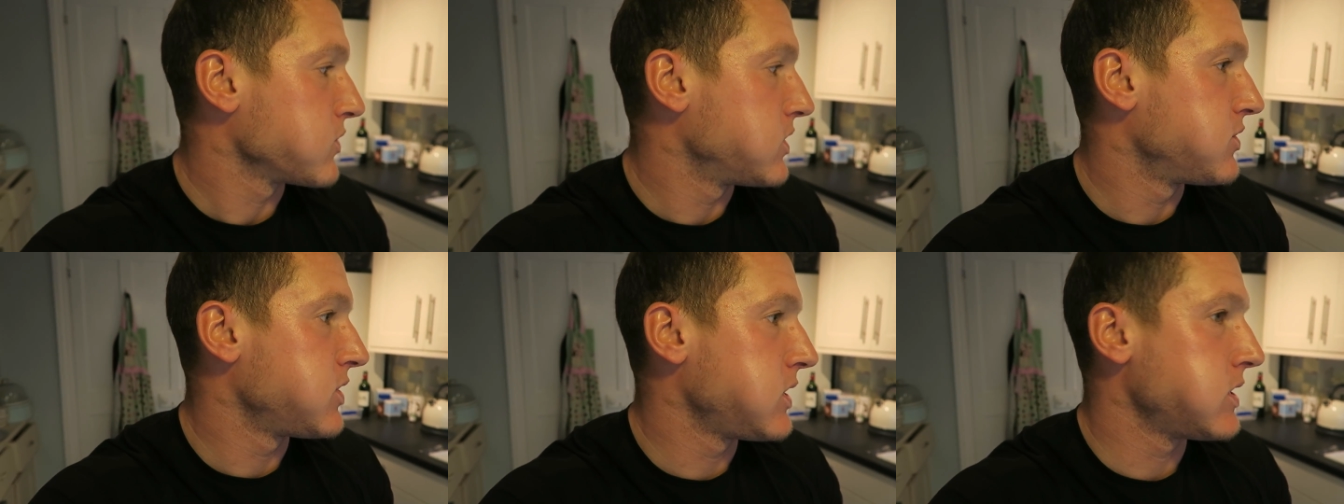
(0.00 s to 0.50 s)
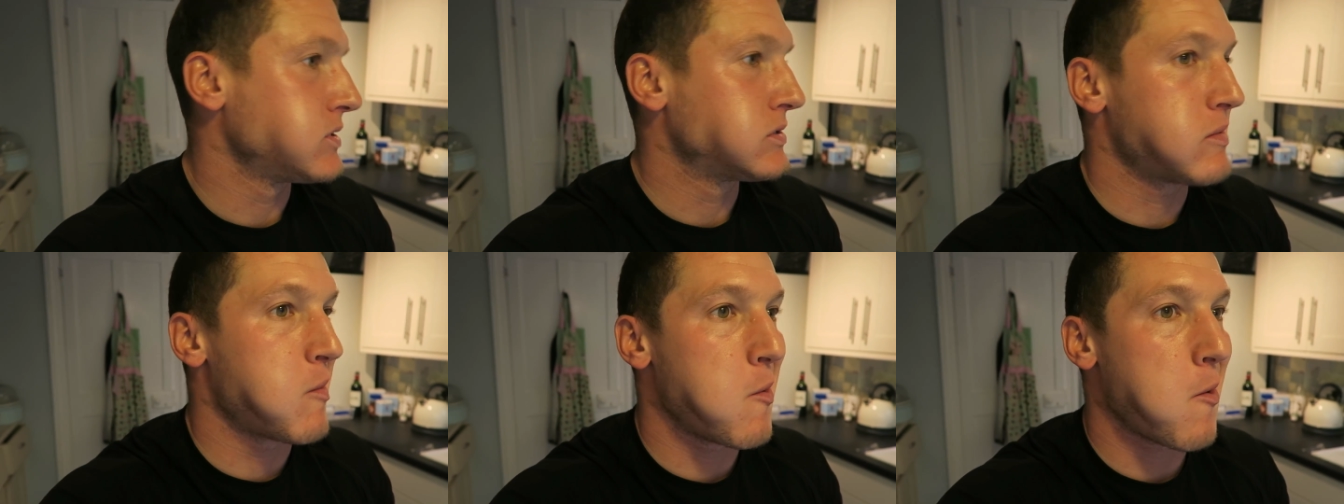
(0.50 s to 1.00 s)
And
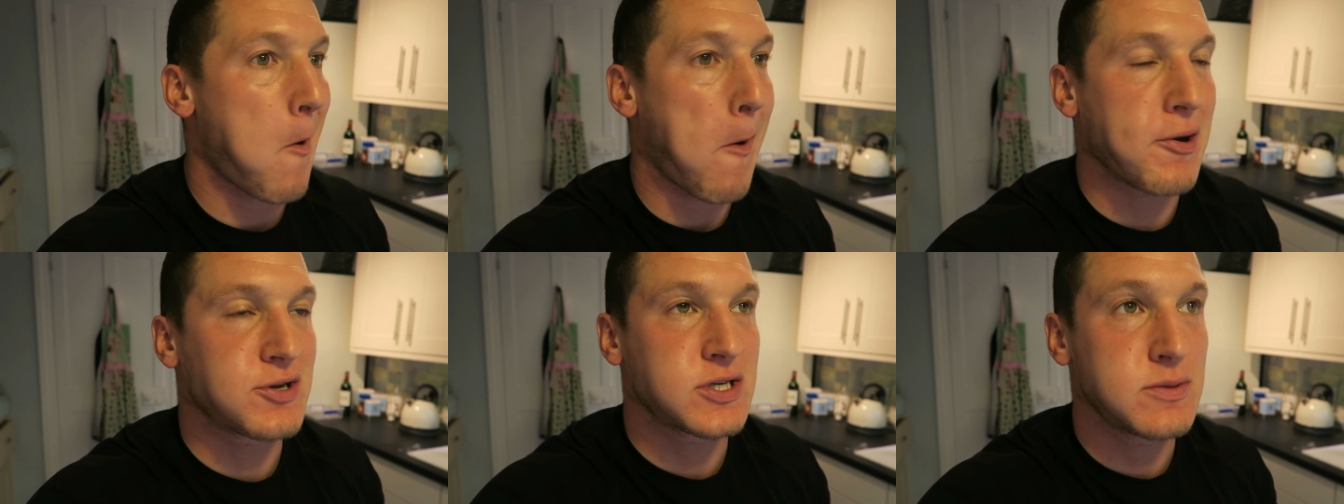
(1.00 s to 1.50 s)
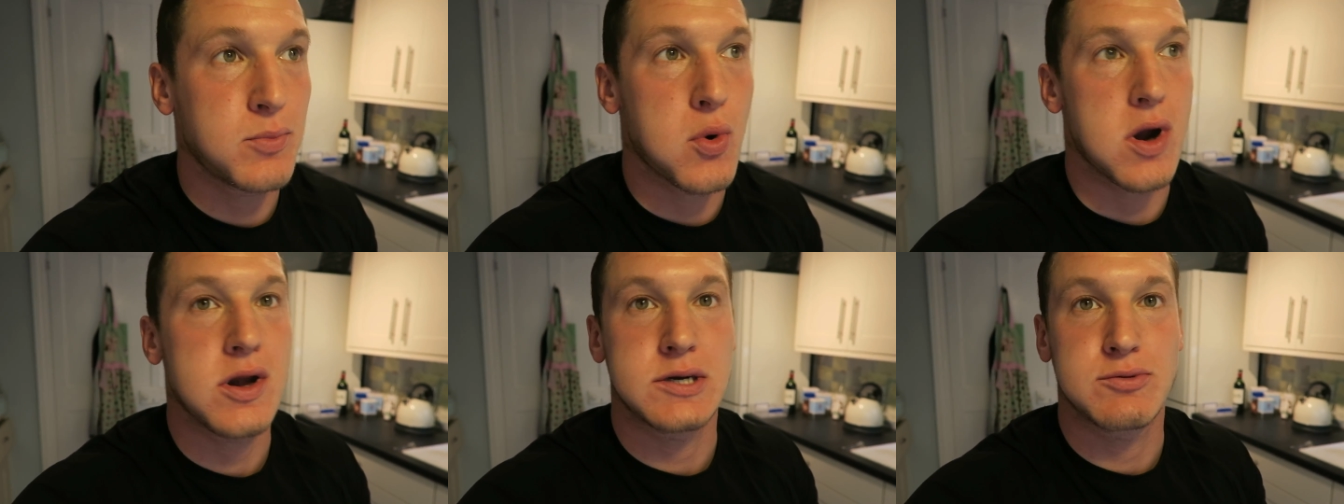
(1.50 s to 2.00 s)
then uh, at some
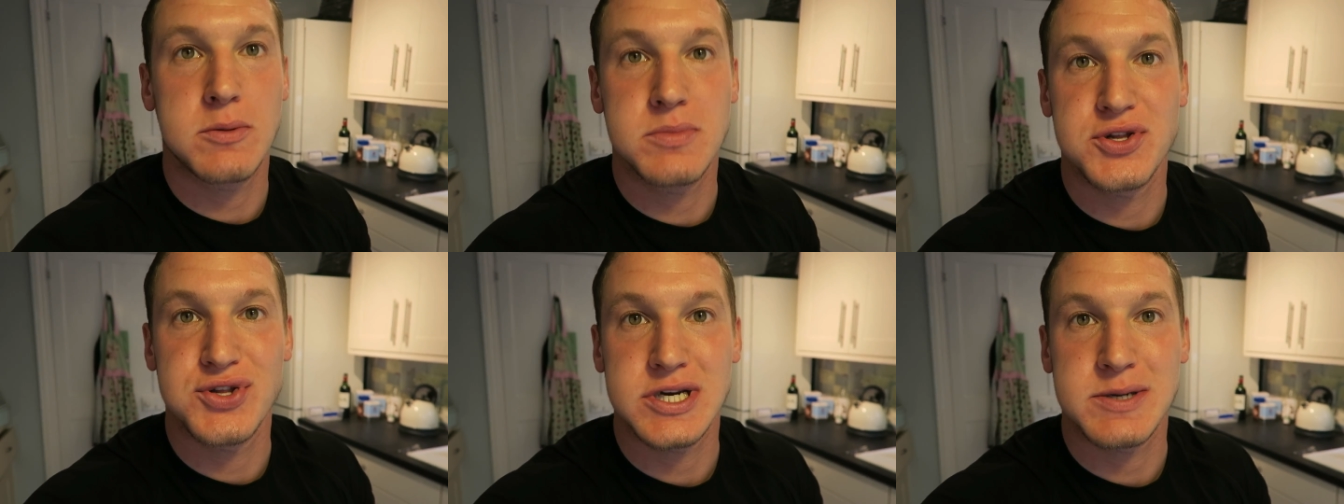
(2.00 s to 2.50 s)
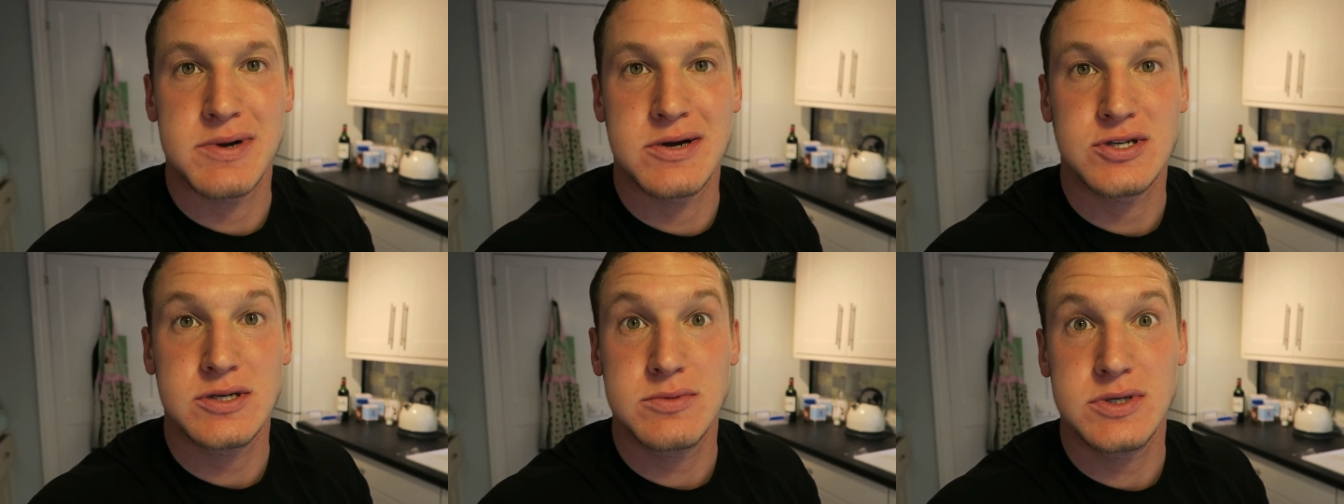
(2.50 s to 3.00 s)
point, I'll probably think
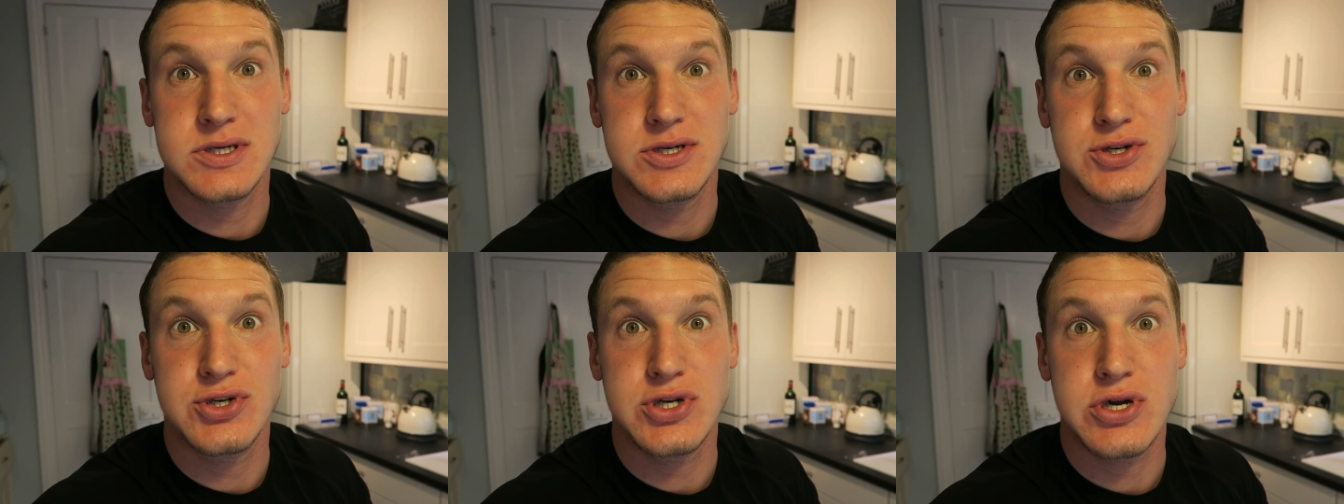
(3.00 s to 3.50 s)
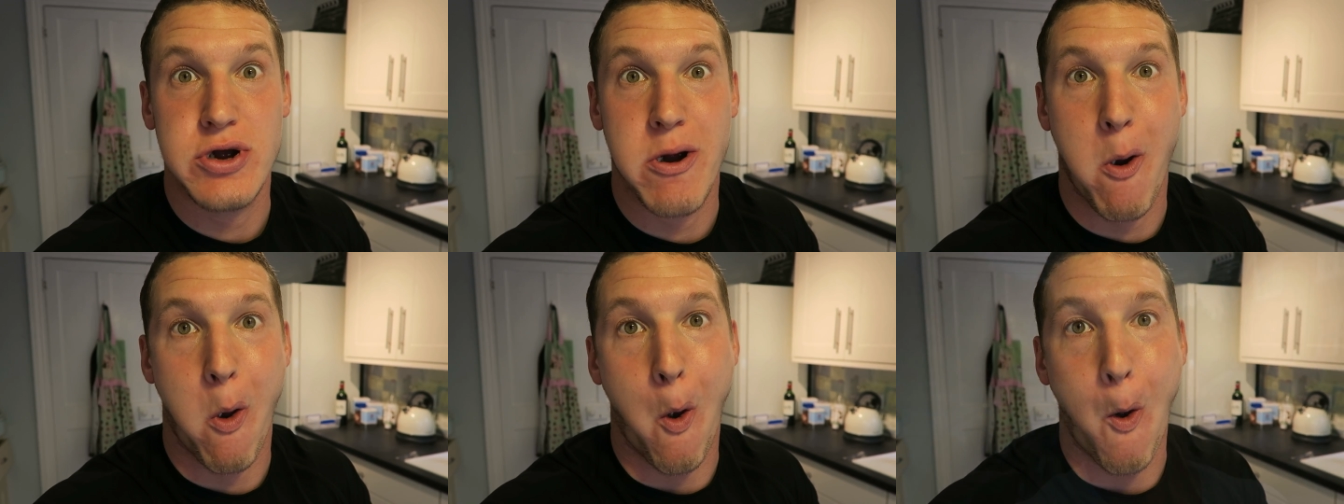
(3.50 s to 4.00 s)
about some kind of a dessert.